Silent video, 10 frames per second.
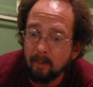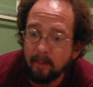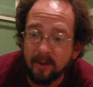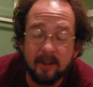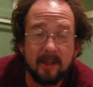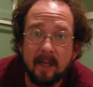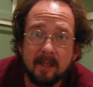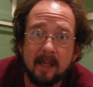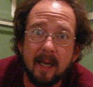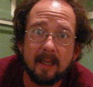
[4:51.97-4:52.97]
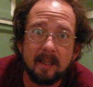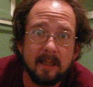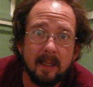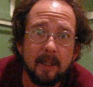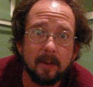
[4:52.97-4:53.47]
but the genocide
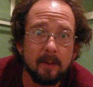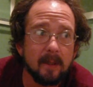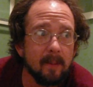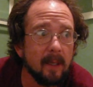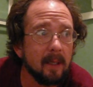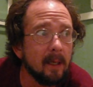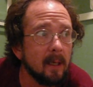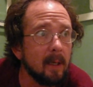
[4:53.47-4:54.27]
continues. I mean,